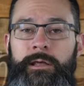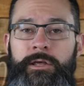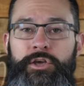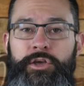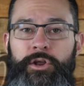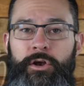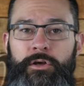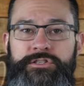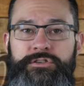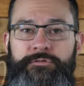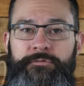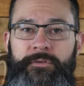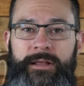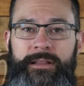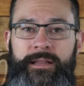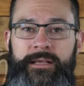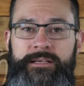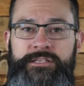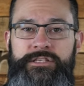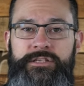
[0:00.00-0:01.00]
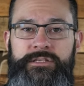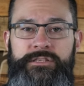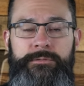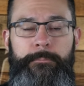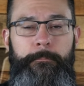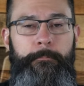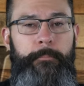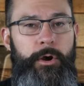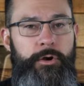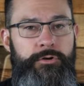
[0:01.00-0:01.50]
You can also find links to
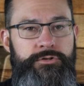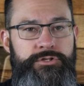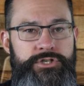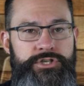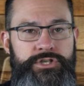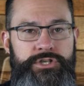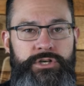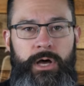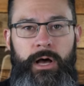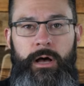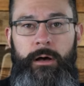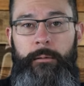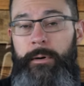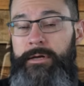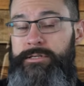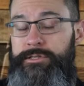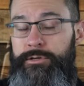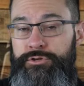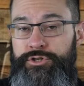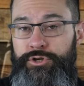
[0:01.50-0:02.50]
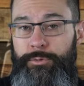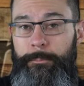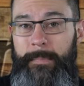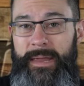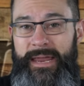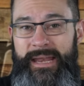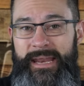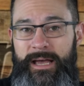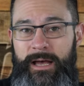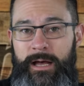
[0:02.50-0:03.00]
some merch, uh, my social
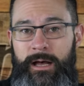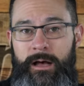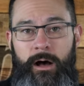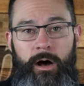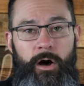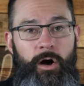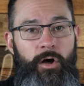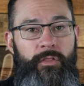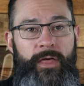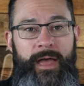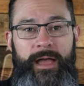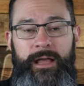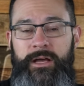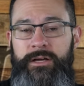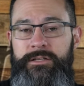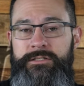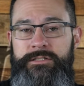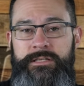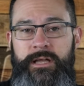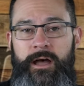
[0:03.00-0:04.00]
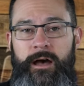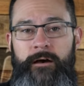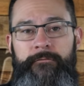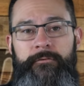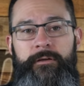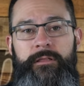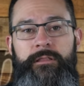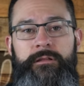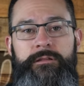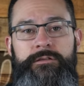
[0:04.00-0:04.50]
media, all that good
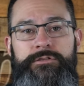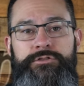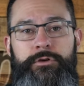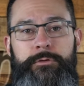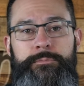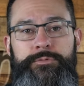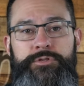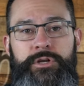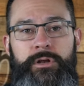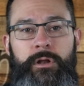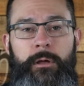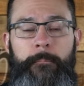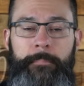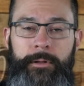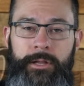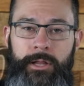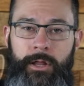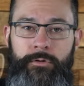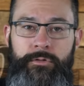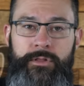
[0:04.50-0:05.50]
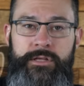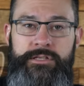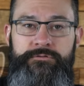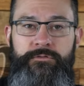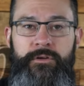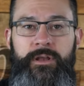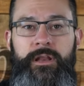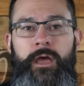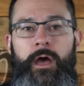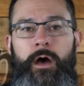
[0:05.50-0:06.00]
stuff in the description below this
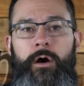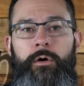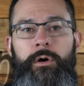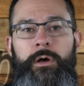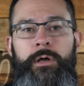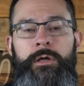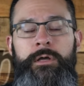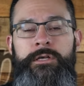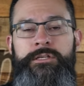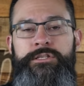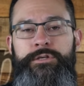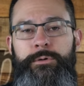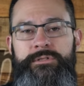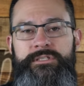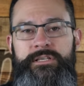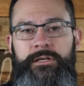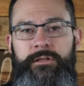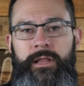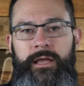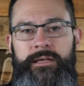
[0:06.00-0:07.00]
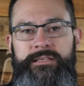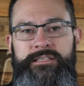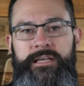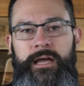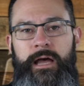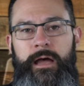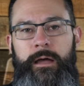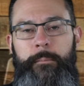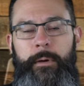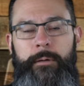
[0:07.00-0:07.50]
video. So until next
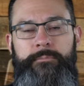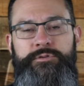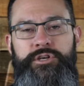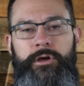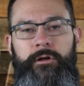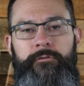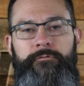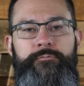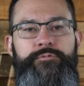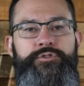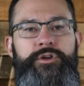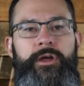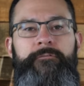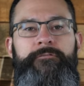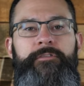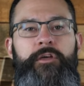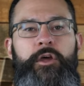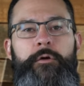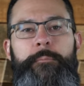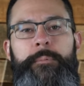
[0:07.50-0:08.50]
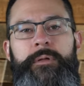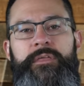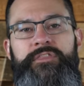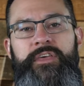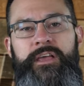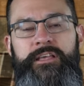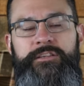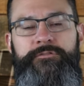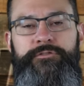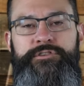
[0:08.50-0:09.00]
time, I'm Sean from Draft Therapy.
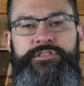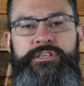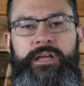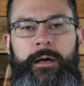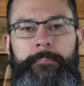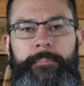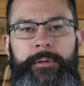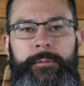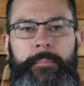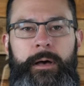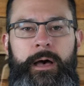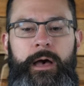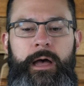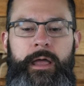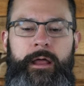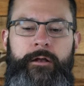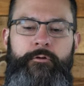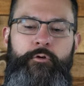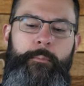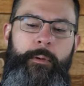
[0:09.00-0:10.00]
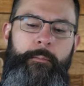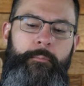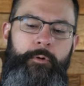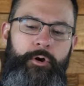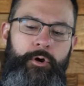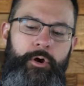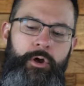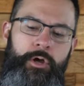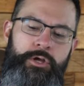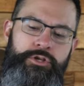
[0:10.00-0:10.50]
Thanks for stopping by. And
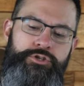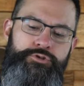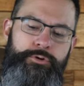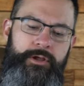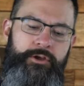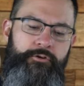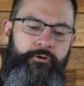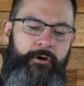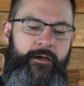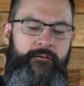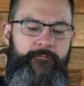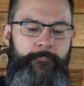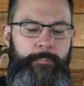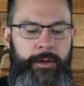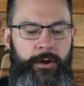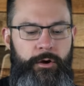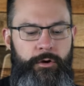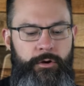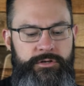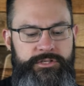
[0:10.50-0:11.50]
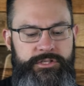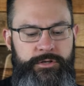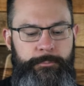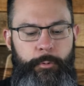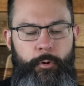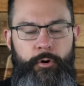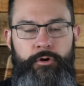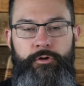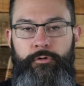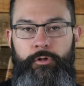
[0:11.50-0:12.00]
remember, drink craft beer,
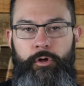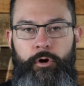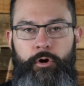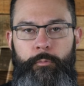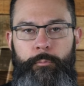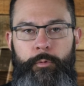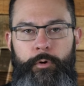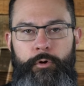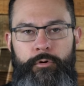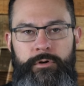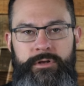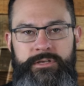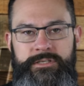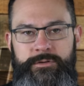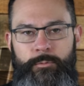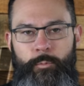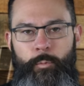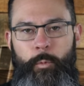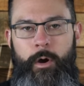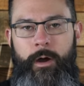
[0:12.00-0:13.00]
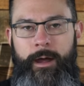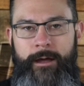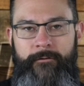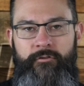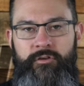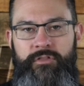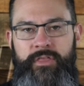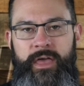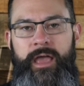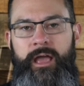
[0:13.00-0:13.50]
support your local breweries
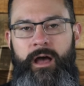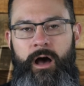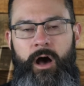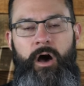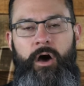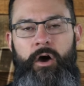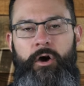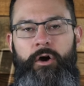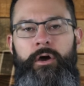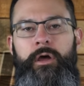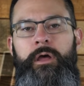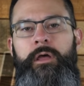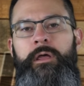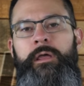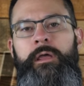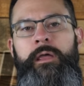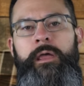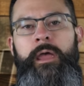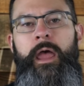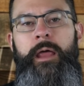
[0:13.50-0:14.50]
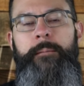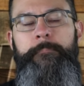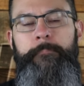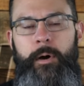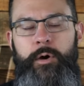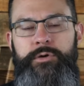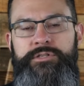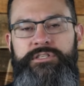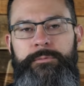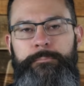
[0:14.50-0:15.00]
wherever they are. And
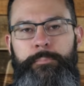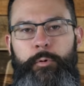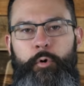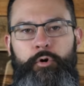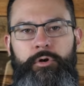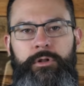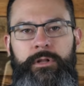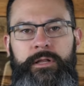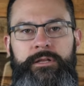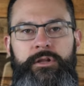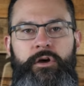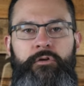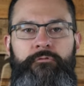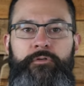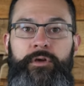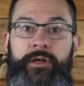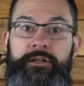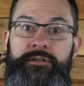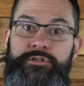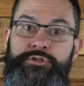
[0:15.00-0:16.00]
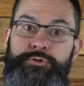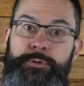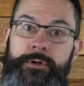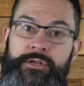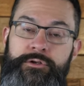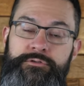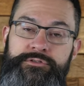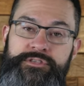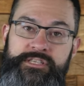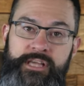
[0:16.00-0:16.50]
most importantly, don't forget to
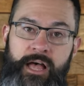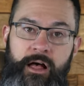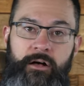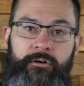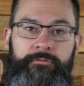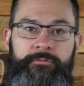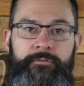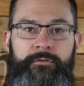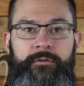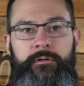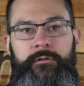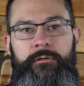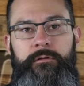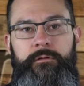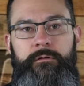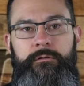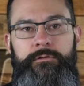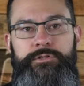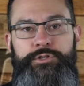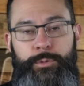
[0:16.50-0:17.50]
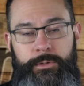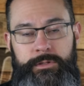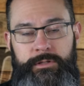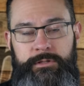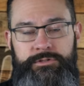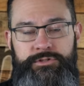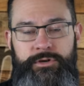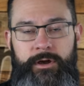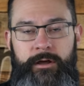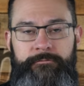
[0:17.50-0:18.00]
treat yourself to a
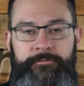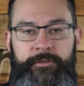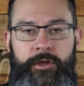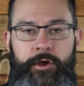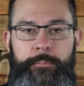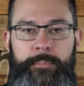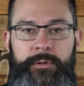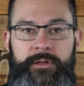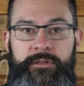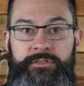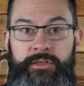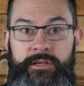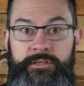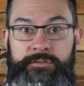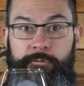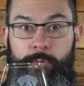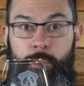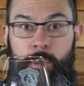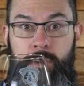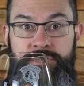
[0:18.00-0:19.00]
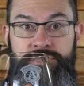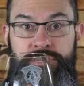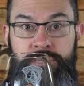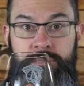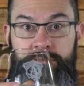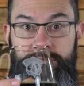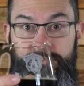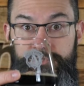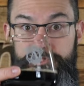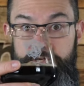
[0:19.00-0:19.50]
little Draft Therapy. Thanks for
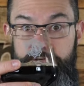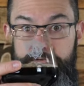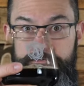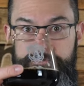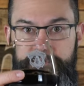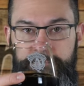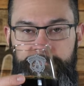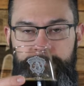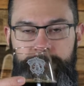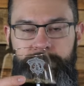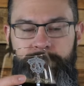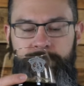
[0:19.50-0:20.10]
watching. Cheers.